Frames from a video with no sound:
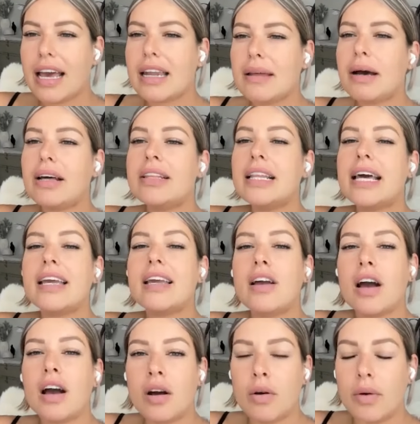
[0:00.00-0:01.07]
and about letting
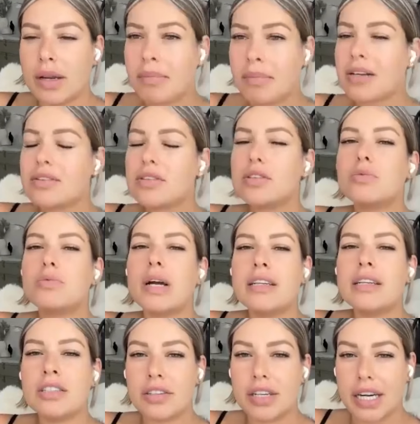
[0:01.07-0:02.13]
go and about
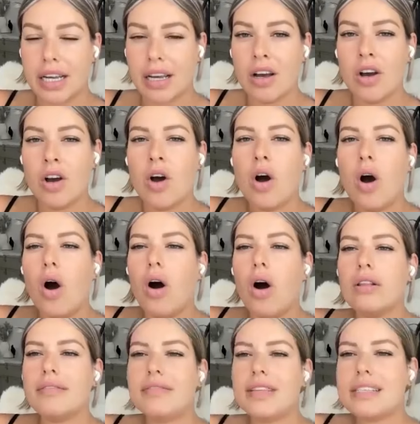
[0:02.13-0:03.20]
surrendering
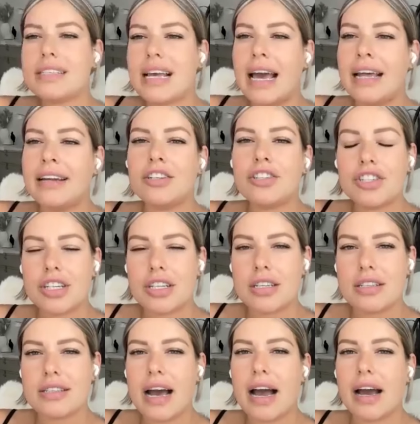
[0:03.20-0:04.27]
all of these
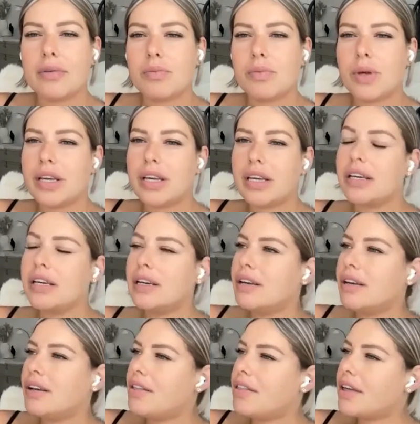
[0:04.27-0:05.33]
energies that we
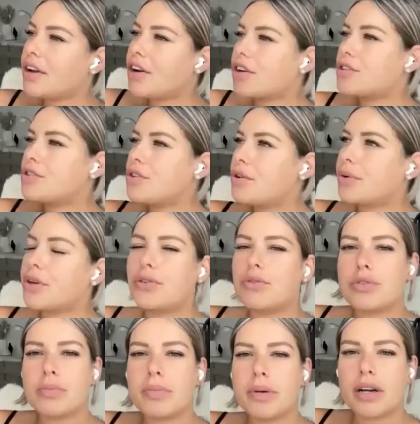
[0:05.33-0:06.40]
think are so cute
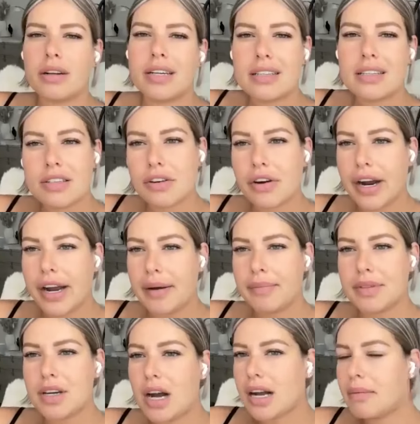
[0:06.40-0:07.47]
to put on Instagram
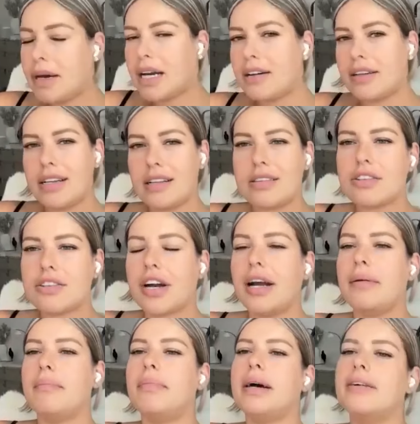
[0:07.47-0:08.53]
and talk about on
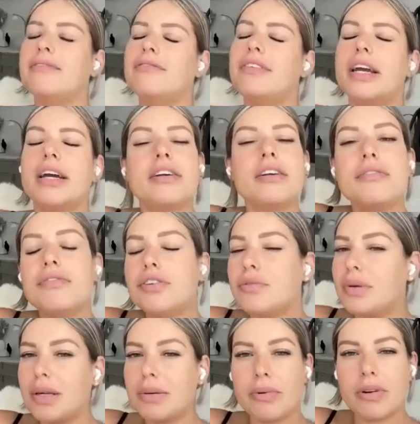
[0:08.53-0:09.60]
Instagram, but very few
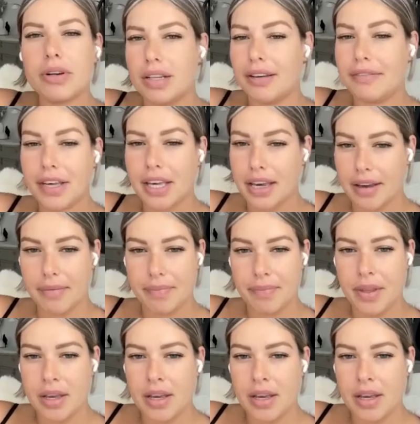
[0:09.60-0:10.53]
people are living it.